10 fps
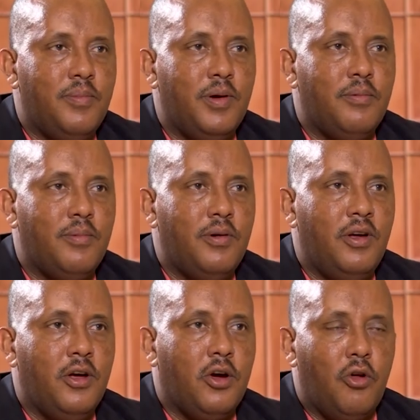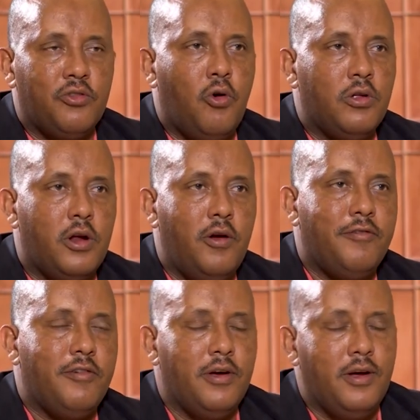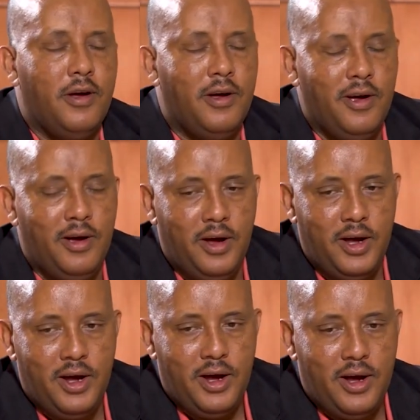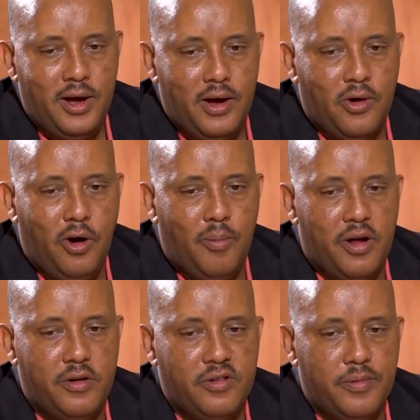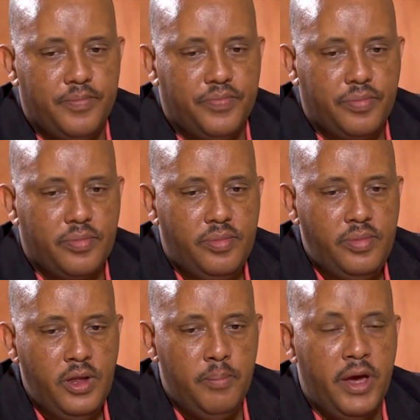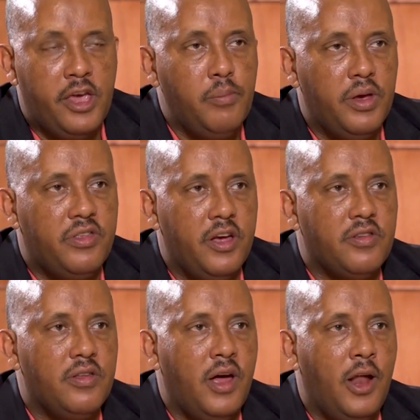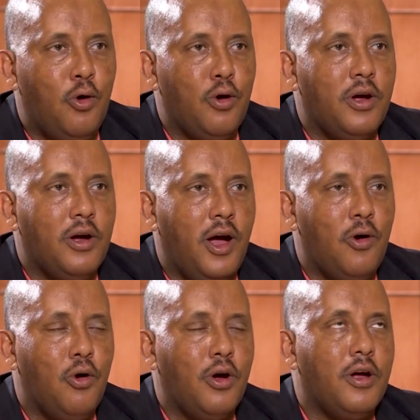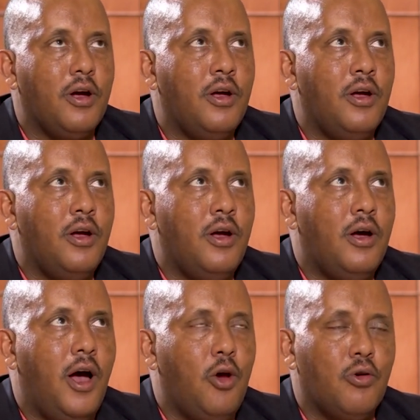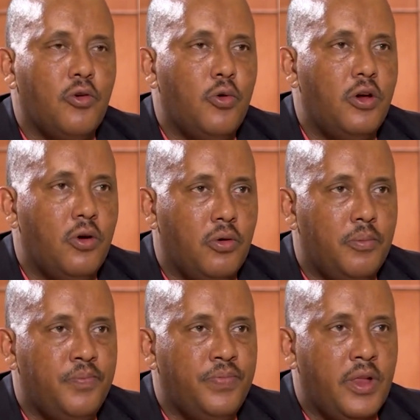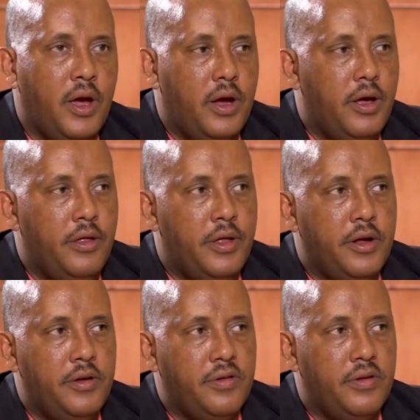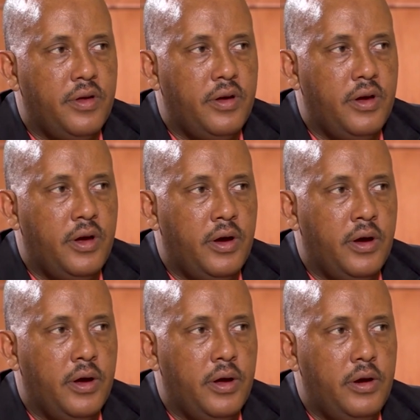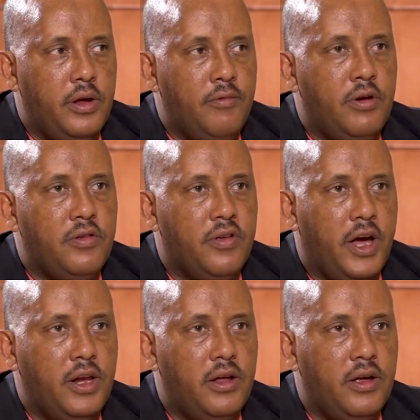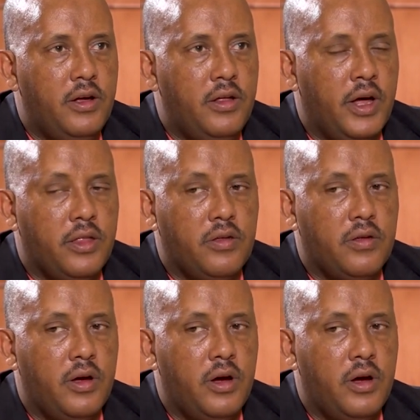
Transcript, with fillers: uh, close quarter of uh, uh, comrades making mistakes along, along, along the way. No there is uh, an evil design that